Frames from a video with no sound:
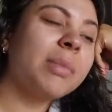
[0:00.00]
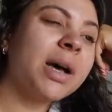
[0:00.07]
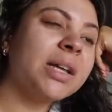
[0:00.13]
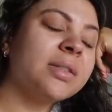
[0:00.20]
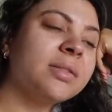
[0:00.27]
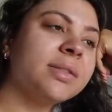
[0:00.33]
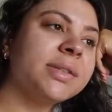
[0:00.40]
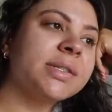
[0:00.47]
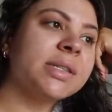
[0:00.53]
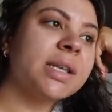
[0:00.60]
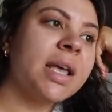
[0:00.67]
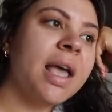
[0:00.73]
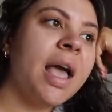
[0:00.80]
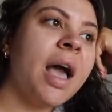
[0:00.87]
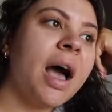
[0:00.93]
months.
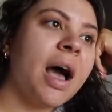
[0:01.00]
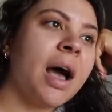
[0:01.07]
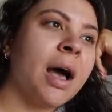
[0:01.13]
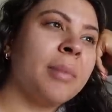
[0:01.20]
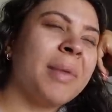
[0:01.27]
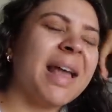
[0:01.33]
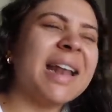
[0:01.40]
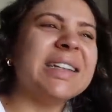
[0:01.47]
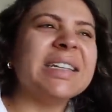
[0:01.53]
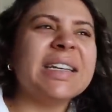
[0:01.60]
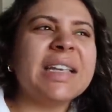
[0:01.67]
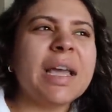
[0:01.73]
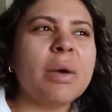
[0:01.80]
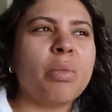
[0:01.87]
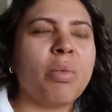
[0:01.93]
And I
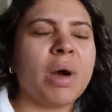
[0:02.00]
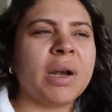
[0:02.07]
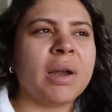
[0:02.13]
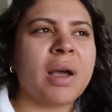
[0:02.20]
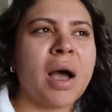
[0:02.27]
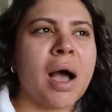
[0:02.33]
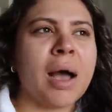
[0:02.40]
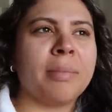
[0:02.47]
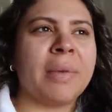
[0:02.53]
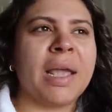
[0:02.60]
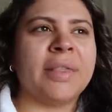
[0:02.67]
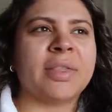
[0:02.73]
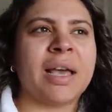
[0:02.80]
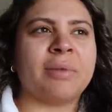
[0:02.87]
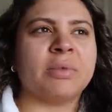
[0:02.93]
did get one
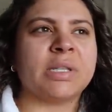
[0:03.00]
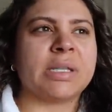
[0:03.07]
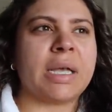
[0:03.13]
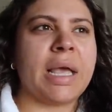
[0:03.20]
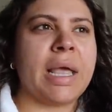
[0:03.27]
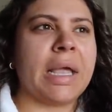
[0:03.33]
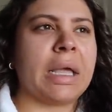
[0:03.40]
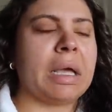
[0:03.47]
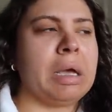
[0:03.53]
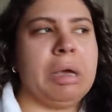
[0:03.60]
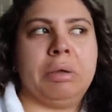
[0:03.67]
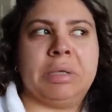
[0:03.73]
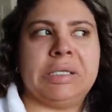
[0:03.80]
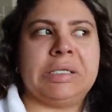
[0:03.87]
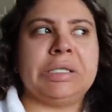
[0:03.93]
comment that was like,
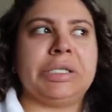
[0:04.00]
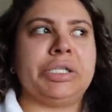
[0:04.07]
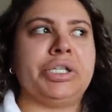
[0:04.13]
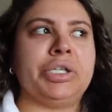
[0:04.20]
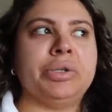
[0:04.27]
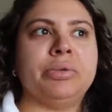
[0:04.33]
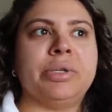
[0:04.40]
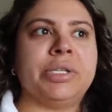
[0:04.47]
oh, this is too